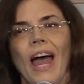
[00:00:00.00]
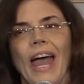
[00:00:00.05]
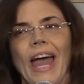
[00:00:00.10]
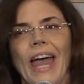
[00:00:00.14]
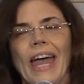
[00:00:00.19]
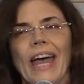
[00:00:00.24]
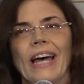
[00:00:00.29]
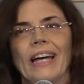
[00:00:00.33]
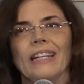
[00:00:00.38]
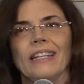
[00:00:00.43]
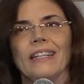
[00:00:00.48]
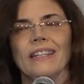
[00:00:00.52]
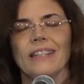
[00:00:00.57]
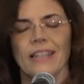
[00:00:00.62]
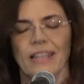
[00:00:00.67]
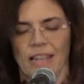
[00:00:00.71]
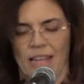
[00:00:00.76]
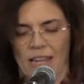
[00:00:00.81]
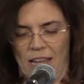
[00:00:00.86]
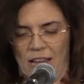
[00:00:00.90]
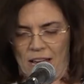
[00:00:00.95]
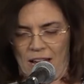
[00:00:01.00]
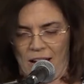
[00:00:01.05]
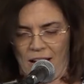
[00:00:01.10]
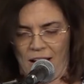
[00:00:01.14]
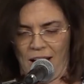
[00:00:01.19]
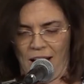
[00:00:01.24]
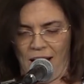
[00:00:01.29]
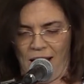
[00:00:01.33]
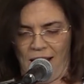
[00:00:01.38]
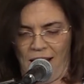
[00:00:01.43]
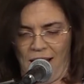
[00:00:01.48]
And
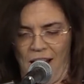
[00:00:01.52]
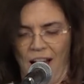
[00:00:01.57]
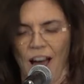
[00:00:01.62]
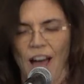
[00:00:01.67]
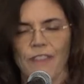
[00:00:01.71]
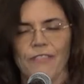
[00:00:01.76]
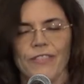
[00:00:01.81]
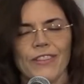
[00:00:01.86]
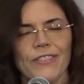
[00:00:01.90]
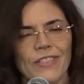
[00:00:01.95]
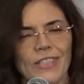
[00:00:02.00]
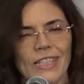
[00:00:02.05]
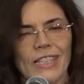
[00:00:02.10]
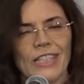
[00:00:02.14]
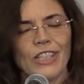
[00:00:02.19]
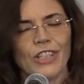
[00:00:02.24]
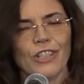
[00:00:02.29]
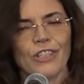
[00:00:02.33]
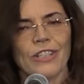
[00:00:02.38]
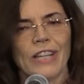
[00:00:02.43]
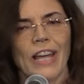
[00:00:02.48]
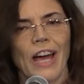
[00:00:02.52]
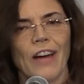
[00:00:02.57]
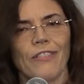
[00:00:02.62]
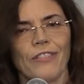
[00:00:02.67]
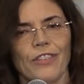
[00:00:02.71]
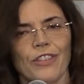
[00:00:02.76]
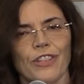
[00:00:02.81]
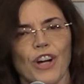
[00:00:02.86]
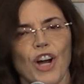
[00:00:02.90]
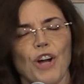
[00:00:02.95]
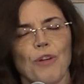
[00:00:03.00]
15 years
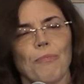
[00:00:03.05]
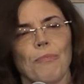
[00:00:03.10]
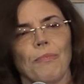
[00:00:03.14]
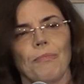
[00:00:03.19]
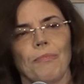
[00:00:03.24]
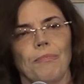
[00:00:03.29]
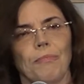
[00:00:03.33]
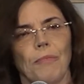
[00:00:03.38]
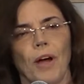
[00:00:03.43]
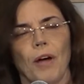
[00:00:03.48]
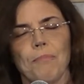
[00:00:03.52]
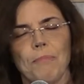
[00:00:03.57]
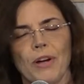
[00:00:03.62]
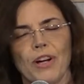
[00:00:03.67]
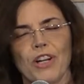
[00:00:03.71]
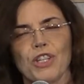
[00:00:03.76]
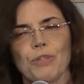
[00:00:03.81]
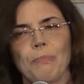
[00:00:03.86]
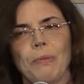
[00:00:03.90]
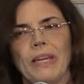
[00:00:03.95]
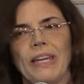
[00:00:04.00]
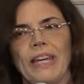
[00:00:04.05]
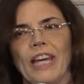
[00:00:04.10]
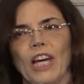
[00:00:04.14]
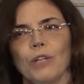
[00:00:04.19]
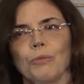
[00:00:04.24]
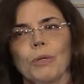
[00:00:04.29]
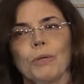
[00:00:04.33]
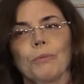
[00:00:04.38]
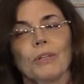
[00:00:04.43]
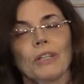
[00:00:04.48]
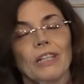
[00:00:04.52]
after our marriage began,
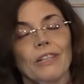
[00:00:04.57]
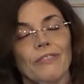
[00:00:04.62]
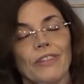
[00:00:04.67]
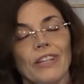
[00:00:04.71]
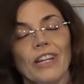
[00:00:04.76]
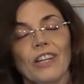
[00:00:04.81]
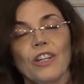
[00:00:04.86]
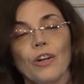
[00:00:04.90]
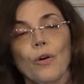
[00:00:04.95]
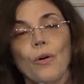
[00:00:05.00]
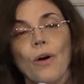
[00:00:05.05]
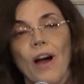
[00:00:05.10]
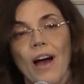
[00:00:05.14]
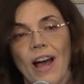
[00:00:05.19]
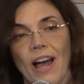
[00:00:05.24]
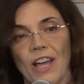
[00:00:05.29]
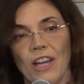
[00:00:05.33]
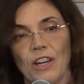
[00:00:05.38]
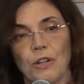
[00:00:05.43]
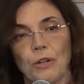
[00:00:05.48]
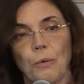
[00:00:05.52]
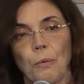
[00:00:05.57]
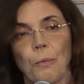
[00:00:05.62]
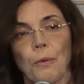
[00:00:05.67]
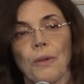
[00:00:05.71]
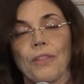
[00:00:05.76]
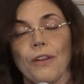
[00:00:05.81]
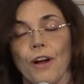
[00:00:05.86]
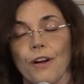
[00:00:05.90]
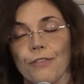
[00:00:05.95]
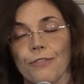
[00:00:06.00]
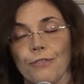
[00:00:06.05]
we were living in Ohio
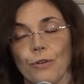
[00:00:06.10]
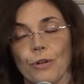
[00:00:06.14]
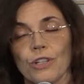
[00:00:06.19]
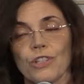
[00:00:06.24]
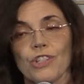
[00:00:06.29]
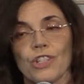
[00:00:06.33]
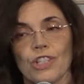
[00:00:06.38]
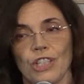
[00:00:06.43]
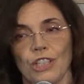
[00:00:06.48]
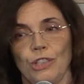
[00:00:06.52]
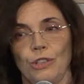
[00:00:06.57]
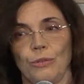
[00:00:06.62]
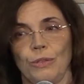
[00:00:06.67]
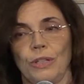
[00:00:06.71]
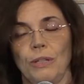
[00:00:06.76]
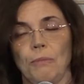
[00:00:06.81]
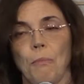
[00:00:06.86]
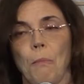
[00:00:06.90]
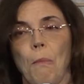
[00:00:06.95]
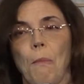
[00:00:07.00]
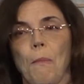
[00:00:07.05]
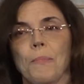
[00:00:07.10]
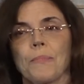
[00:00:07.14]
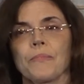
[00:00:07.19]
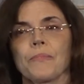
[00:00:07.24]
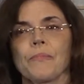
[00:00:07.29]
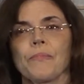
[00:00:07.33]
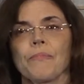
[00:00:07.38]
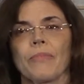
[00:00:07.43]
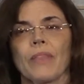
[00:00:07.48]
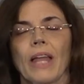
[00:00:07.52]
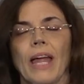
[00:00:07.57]
with our 4 children.
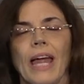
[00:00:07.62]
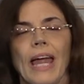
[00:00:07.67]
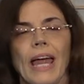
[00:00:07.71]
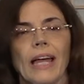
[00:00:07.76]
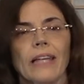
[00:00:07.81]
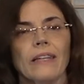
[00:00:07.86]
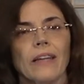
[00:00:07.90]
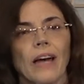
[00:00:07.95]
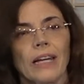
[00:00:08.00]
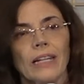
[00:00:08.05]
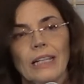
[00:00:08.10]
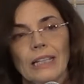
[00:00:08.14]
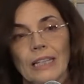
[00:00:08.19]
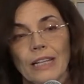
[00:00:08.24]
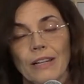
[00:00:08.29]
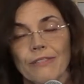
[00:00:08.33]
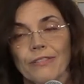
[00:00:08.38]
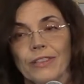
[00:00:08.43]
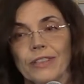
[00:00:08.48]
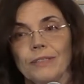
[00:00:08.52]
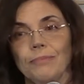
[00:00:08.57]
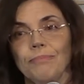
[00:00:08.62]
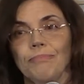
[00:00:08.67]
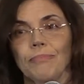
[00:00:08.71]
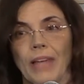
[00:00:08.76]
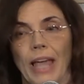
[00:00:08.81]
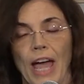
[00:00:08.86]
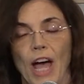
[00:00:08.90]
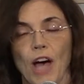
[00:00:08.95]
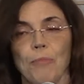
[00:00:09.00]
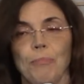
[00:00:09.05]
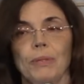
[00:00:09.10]
And 9/11
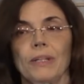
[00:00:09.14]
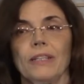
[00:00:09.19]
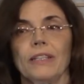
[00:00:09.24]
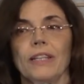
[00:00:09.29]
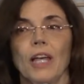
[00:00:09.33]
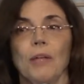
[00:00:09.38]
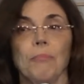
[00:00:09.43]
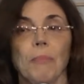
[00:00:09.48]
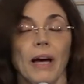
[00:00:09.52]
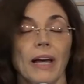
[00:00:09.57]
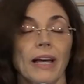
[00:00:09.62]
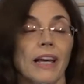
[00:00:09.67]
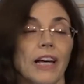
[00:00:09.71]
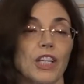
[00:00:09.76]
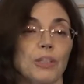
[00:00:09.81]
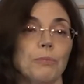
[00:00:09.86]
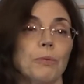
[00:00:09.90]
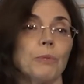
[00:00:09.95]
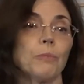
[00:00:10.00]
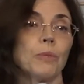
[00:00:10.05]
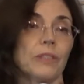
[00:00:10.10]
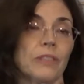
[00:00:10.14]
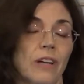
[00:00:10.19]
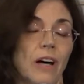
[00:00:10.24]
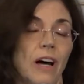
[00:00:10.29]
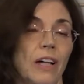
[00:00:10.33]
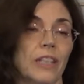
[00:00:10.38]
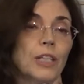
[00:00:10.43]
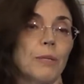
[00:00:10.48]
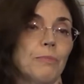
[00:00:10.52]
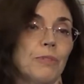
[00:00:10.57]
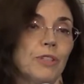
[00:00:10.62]
happened, and my husband was
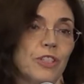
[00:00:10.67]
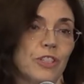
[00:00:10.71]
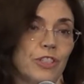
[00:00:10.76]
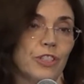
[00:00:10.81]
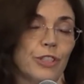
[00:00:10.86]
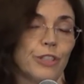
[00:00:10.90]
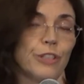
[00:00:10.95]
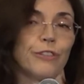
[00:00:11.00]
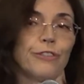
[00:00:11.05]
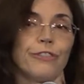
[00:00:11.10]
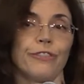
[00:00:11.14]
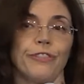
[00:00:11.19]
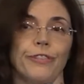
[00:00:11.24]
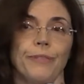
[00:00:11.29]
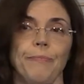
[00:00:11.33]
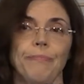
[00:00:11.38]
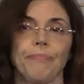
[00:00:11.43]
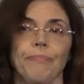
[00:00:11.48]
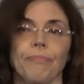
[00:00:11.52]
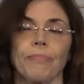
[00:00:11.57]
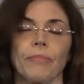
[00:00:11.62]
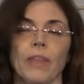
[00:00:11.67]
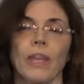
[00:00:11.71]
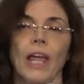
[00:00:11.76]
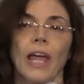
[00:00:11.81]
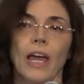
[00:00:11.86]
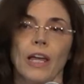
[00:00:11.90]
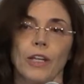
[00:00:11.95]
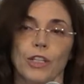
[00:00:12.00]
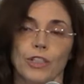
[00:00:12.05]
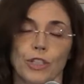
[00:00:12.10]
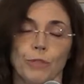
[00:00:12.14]
called up to serve
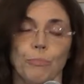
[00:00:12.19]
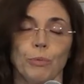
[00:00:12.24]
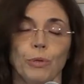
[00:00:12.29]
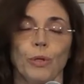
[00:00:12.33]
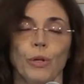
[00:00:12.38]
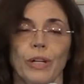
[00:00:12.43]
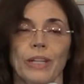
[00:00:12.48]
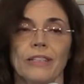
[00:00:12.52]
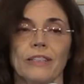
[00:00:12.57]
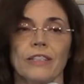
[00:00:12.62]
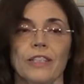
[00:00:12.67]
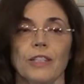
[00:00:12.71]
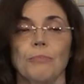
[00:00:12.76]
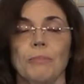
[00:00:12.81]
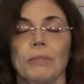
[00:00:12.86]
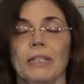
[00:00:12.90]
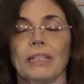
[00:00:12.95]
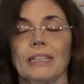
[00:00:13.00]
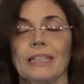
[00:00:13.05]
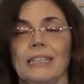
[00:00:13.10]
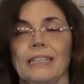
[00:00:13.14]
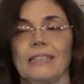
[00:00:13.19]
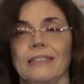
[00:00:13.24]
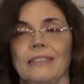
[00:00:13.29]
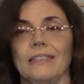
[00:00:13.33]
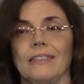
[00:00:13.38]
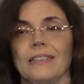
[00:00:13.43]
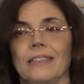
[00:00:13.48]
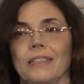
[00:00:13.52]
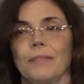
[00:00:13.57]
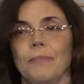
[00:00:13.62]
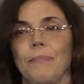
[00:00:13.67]
and deployed to the Middle
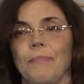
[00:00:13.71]
East.